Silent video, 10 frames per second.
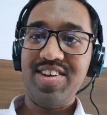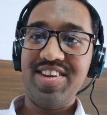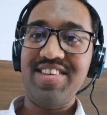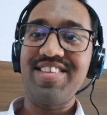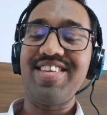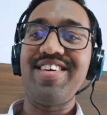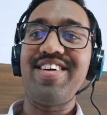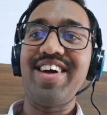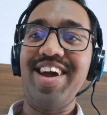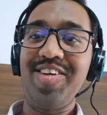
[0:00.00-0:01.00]
Yes,
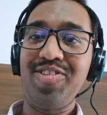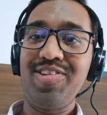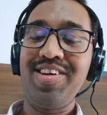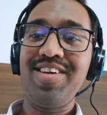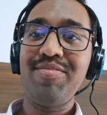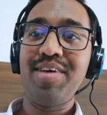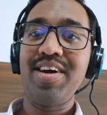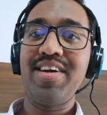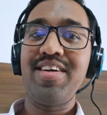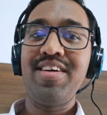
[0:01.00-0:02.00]
actually,
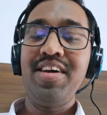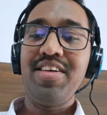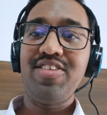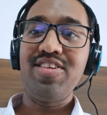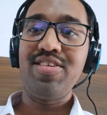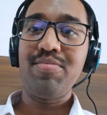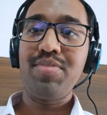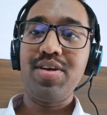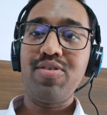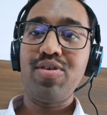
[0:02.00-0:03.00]
my
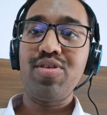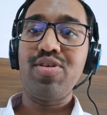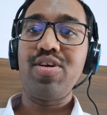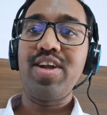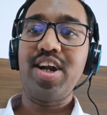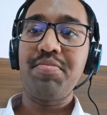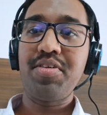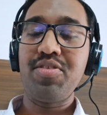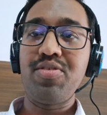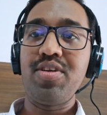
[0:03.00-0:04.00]
CGPA was not that
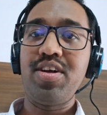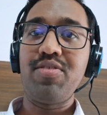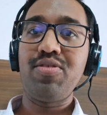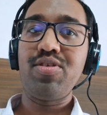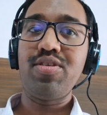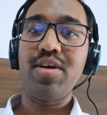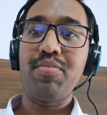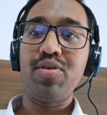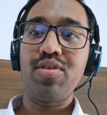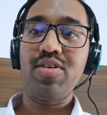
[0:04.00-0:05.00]
much good. It was
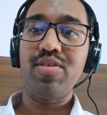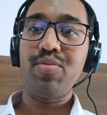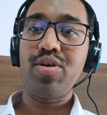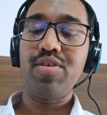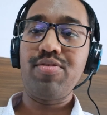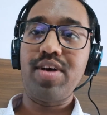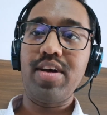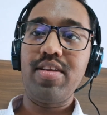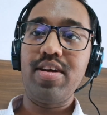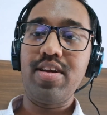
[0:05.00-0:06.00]
approx
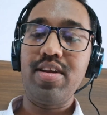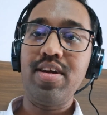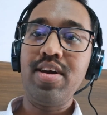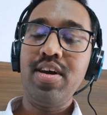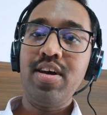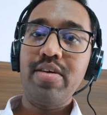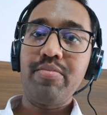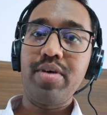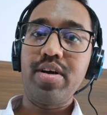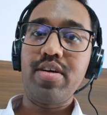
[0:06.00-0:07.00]
7.5 nearly.
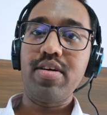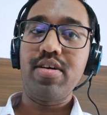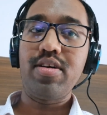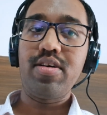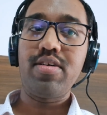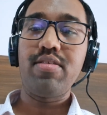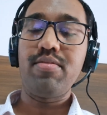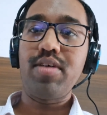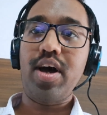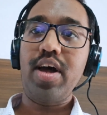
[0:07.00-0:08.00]
But
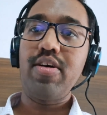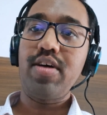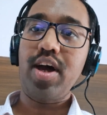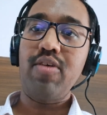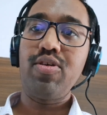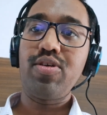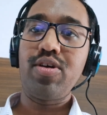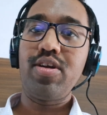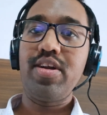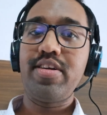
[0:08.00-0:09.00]
I was
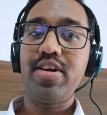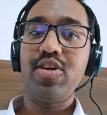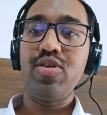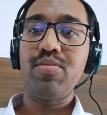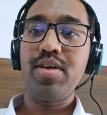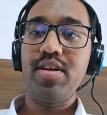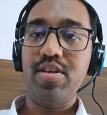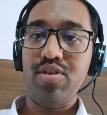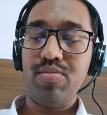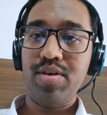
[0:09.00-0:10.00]
shortlisted due to my
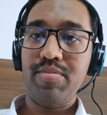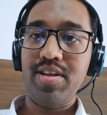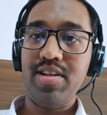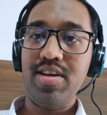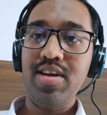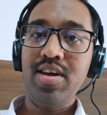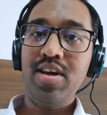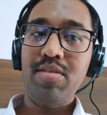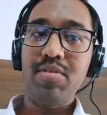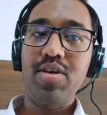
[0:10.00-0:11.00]
resume mainly,
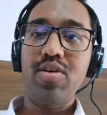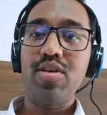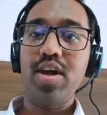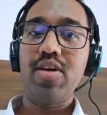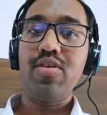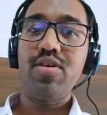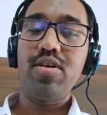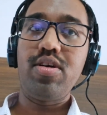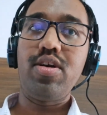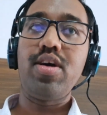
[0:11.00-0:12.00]
because I have
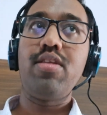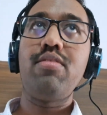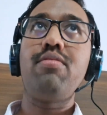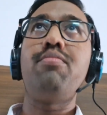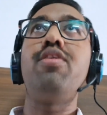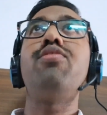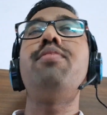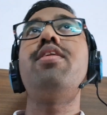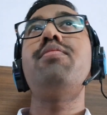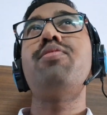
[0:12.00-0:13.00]
done much
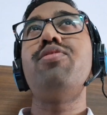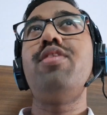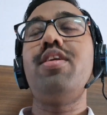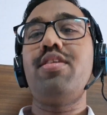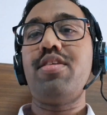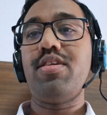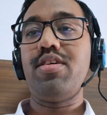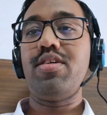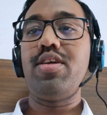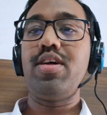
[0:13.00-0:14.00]
better projects
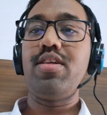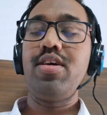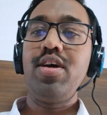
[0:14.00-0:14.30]
than